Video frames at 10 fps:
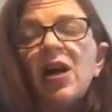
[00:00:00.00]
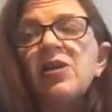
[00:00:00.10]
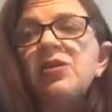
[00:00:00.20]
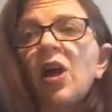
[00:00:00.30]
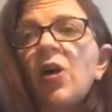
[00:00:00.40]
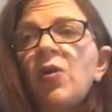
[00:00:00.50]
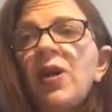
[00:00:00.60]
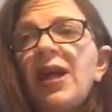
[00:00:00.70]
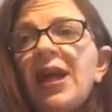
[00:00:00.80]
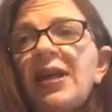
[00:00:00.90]
So
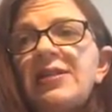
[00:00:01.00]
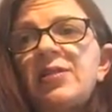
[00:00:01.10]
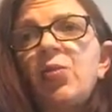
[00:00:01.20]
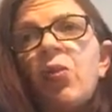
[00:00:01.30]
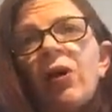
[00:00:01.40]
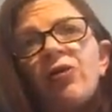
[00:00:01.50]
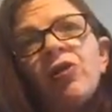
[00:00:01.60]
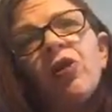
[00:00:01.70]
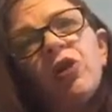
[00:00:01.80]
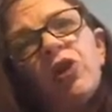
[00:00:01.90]
it's whether or
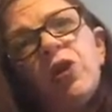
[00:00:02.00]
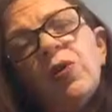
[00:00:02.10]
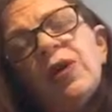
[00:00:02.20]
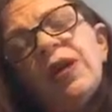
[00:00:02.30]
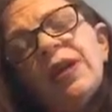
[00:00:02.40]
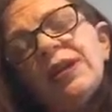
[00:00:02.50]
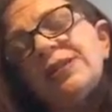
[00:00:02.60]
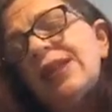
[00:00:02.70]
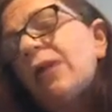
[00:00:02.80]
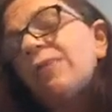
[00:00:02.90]
not you can
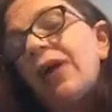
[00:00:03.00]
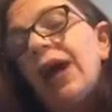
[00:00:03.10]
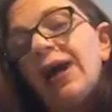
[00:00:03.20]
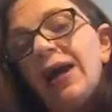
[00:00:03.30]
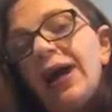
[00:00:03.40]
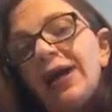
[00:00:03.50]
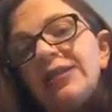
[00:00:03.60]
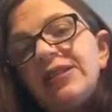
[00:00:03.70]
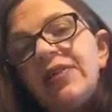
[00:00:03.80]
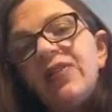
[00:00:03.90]
accept that.
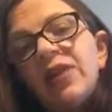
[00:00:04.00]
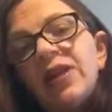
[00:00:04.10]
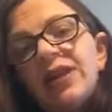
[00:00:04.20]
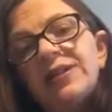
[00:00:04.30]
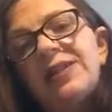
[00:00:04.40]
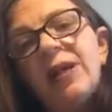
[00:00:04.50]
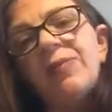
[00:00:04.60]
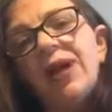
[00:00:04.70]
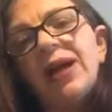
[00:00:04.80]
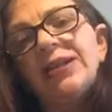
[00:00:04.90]
And if you can accept
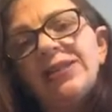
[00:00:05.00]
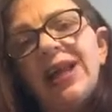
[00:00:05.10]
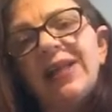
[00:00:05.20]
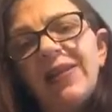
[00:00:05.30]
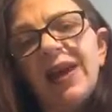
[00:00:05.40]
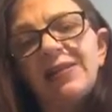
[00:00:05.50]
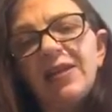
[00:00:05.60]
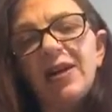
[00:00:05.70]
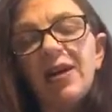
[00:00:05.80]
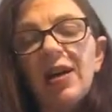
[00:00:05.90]
that and take that as
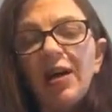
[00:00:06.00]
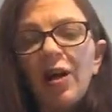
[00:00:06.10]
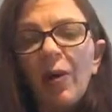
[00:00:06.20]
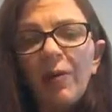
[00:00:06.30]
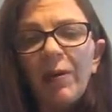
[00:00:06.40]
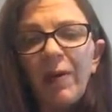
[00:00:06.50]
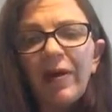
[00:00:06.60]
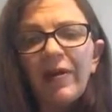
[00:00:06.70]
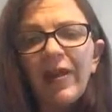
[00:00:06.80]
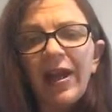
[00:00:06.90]
a
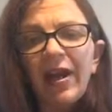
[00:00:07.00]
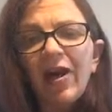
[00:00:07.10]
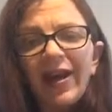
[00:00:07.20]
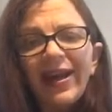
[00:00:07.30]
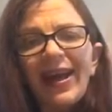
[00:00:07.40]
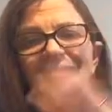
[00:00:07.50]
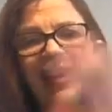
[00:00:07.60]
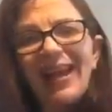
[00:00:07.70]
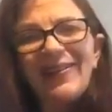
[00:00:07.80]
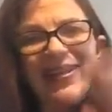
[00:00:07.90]
compliment, then, hi
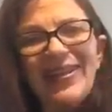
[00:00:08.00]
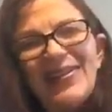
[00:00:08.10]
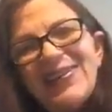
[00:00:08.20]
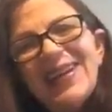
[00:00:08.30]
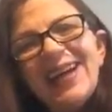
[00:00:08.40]
Kerry, how are you?